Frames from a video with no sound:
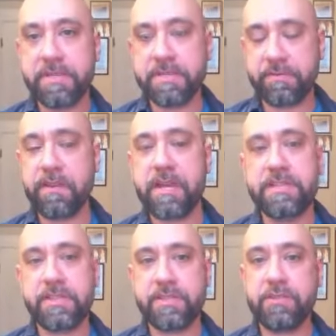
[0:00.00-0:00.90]
this
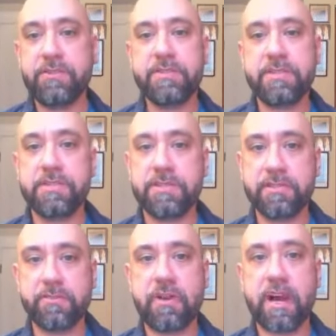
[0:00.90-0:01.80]
phrase is used to
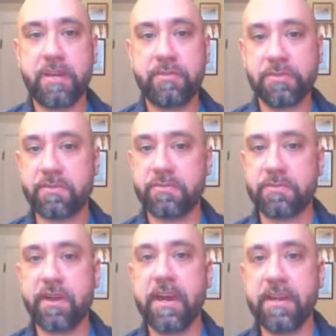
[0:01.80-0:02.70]
describe a sort of
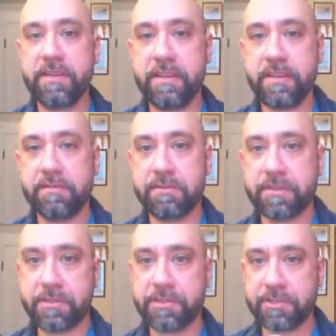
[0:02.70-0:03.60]
variety of
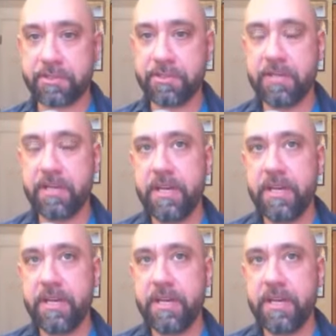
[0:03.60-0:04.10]
literature